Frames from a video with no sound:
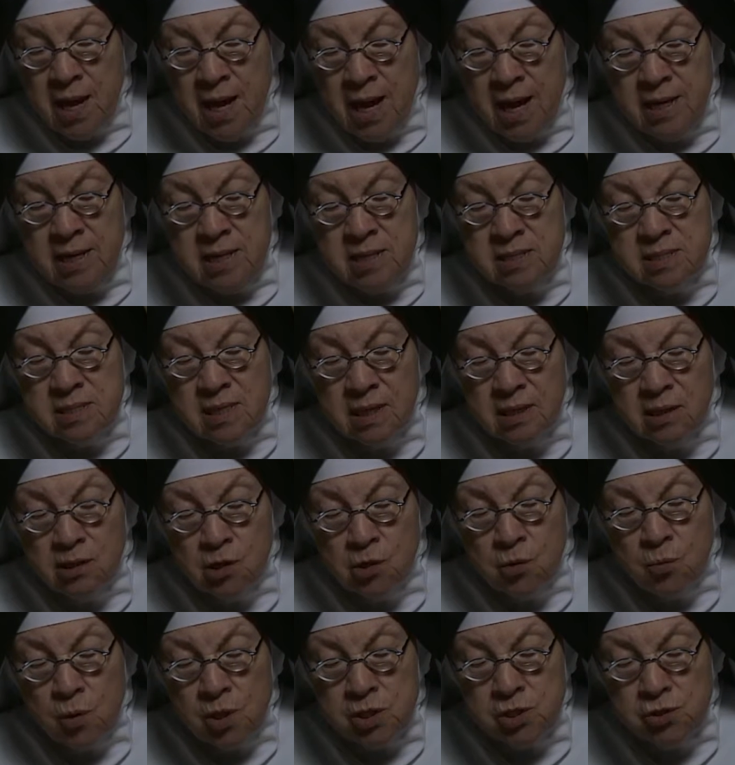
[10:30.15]
And he said,
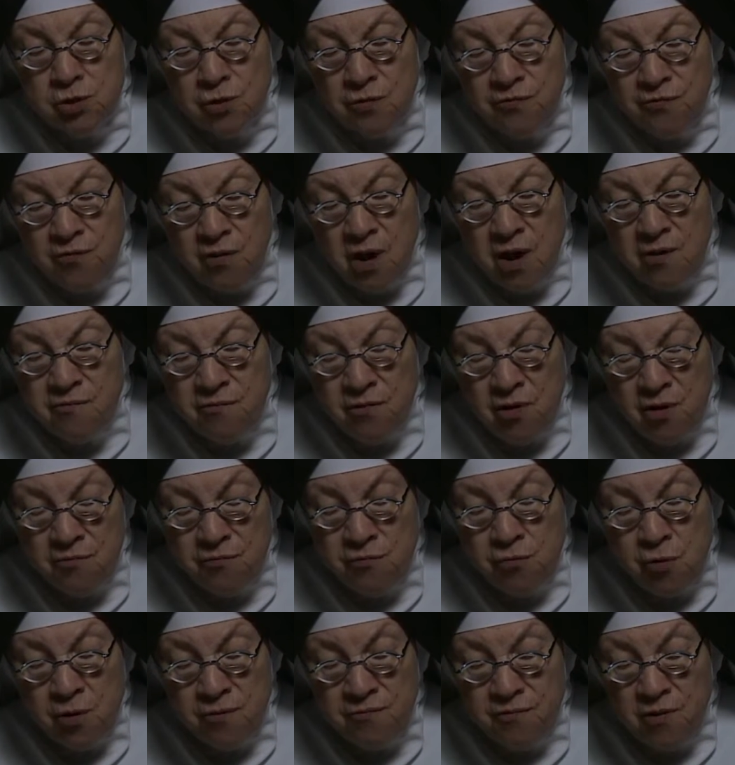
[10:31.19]
look what your
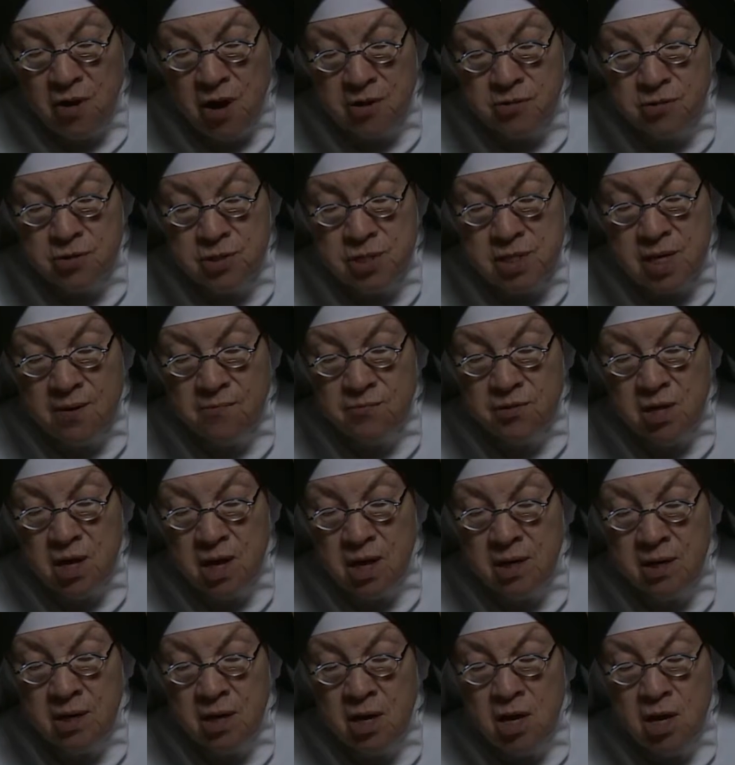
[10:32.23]
forefathers have
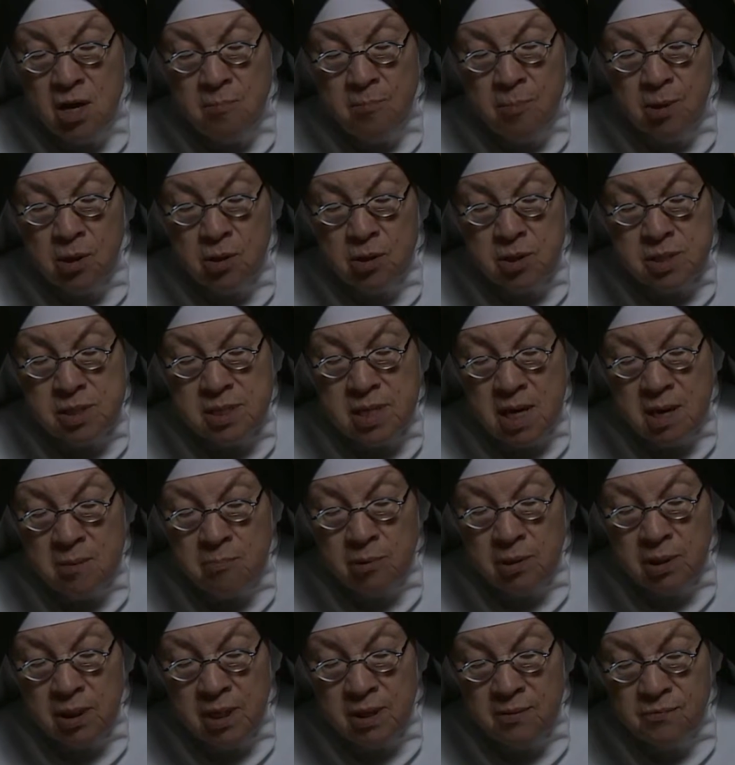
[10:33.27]
done because they
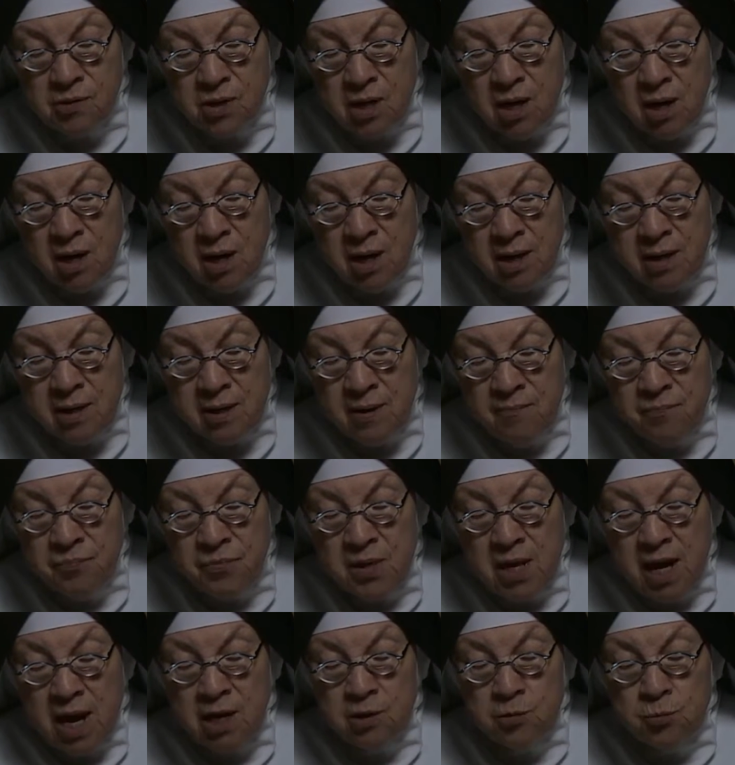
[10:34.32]
believed God,
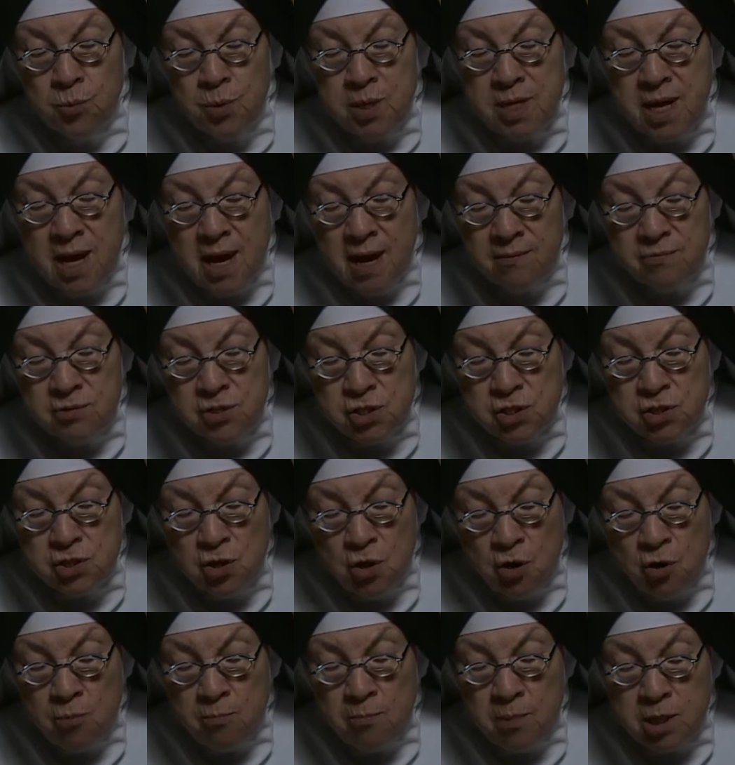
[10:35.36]
and we have
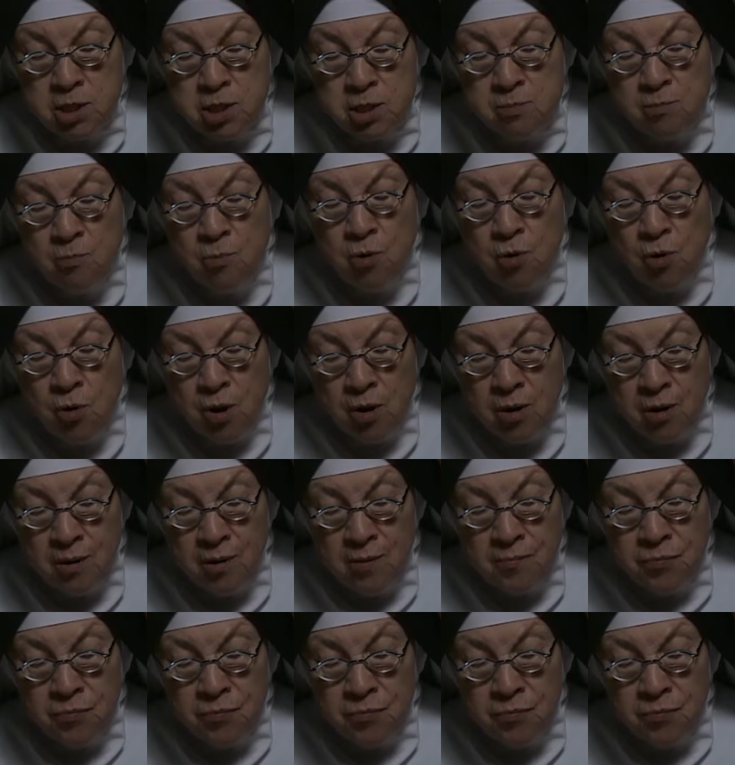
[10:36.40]
so much more.